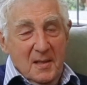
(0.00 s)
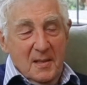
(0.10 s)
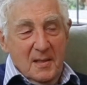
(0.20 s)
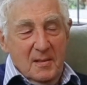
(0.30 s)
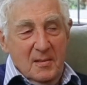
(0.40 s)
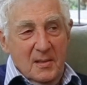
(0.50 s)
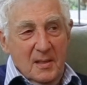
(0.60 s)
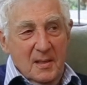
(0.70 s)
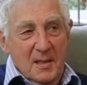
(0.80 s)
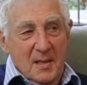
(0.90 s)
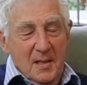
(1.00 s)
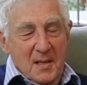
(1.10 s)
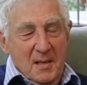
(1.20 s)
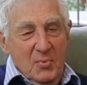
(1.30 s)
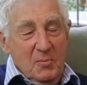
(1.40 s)
and
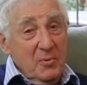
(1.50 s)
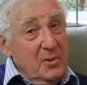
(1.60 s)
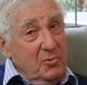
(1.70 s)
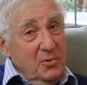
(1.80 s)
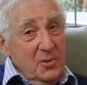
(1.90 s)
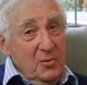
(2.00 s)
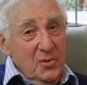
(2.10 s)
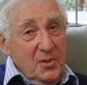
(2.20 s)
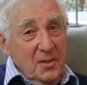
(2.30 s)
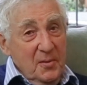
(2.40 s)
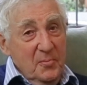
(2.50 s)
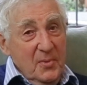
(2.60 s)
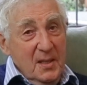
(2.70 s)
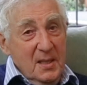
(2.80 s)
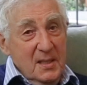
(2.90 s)
we were introduced to
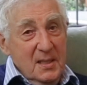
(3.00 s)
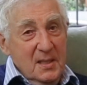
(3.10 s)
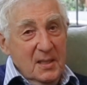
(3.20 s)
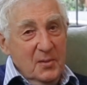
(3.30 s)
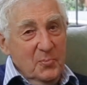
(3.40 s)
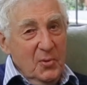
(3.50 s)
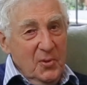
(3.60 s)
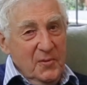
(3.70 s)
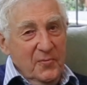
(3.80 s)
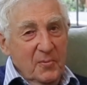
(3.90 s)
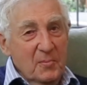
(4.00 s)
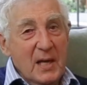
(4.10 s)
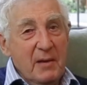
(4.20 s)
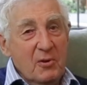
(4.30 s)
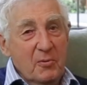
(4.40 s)
them as six boys from
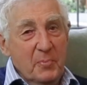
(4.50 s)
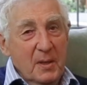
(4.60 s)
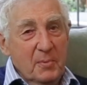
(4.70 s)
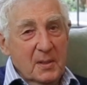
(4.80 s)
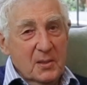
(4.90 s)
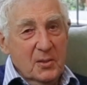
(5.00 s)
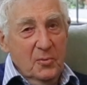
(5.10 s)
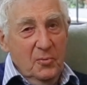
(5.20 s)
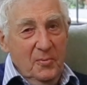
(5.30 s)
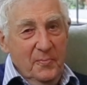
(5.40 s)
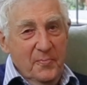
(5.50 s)
Harrow Public School.